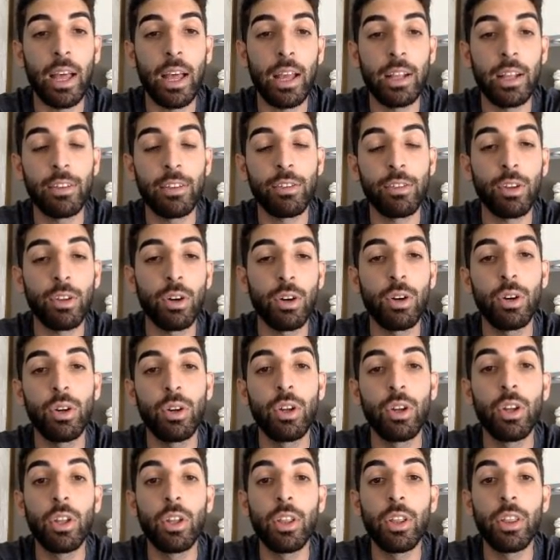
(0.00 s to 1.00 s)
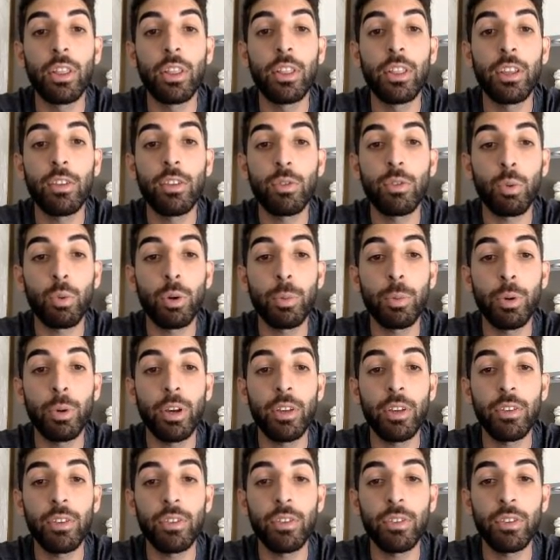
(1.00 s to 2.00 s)
install this
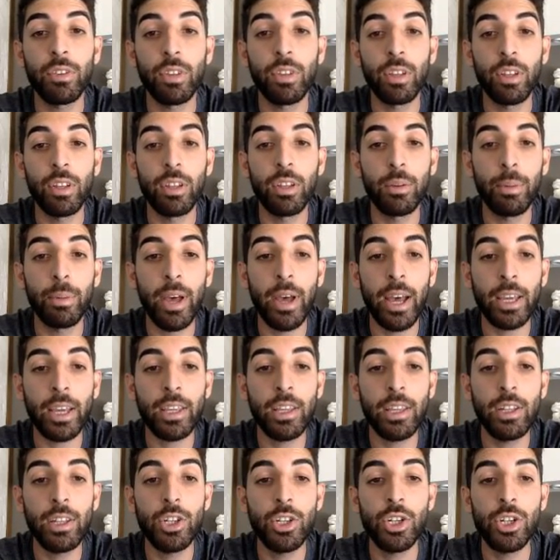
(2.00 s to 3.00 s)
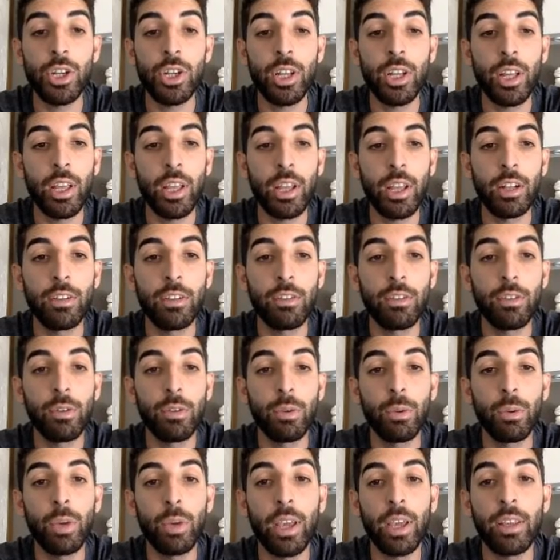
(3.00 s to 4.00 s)
WordPress package
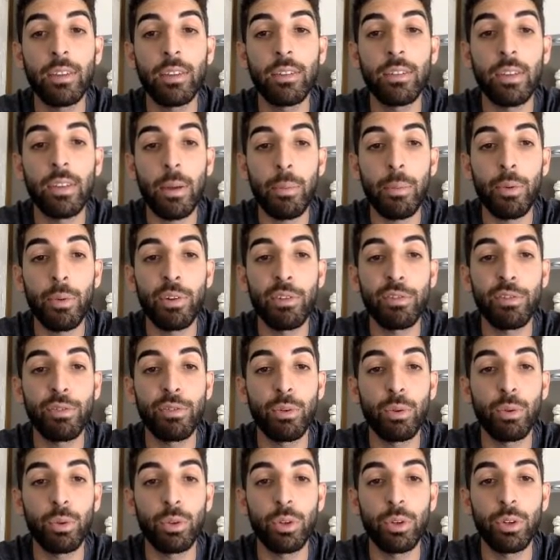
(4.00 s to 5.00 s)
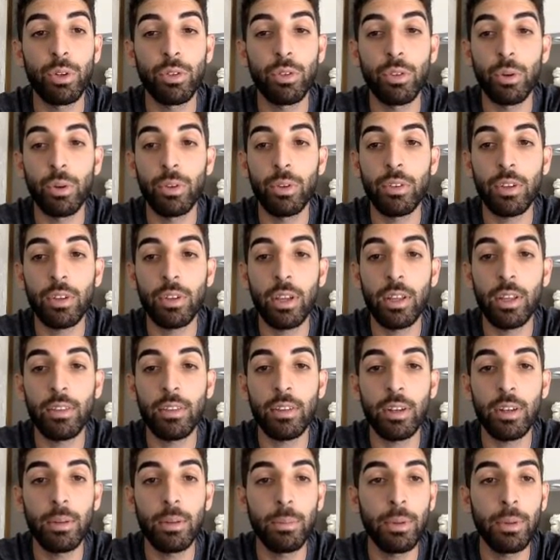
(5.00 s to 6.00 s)
into a separate folder. So it's
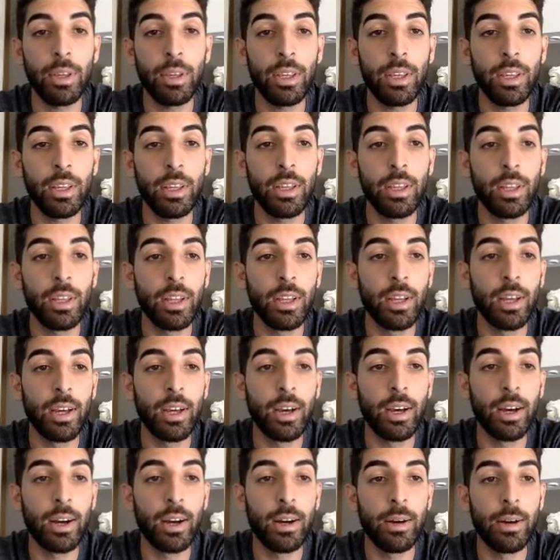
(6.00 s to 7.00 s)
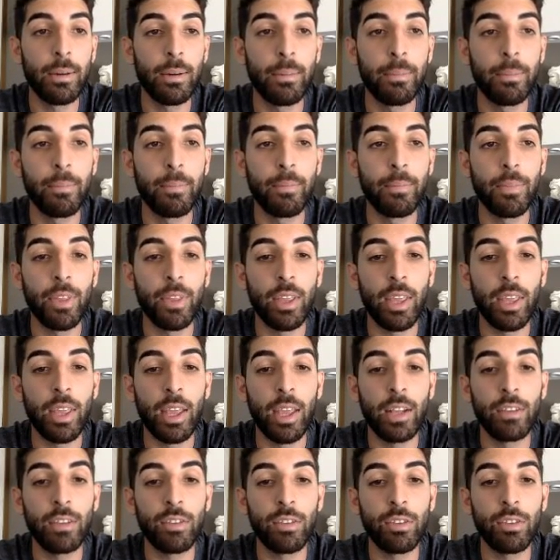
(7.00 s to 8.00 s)
going to be
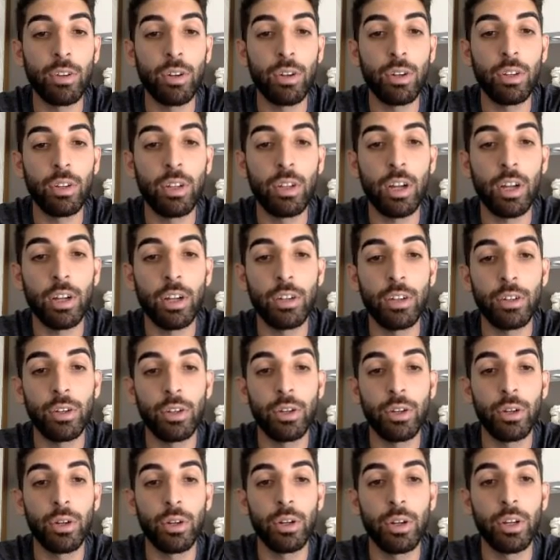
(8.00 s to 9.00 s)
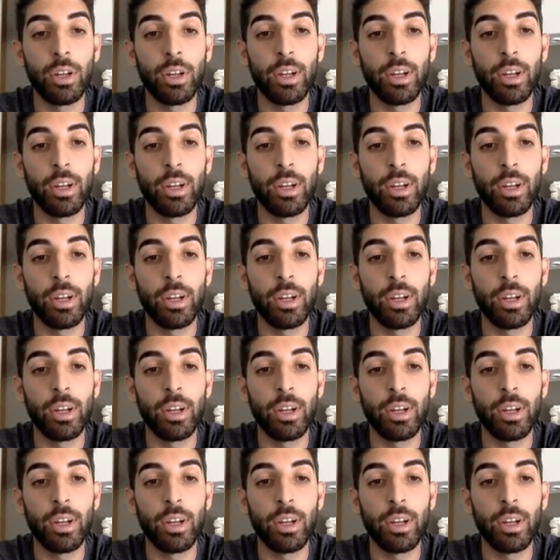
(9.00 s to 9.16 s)
installed under